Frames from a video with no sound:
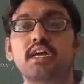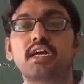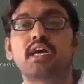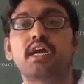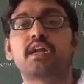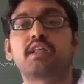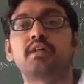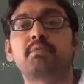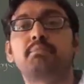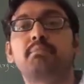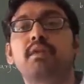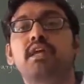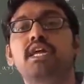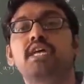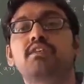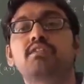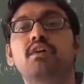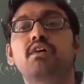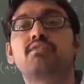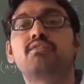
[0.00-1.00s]
at the
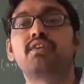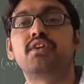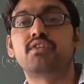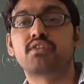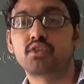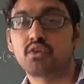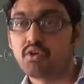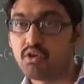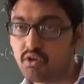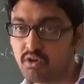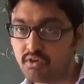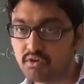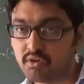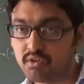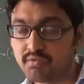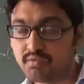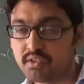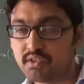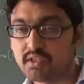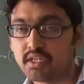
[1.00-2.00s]
place of its call,
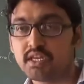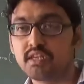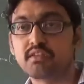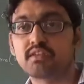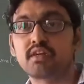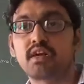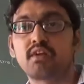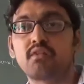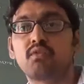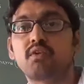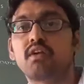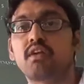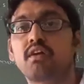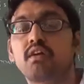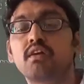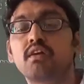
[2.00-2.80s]
that is called what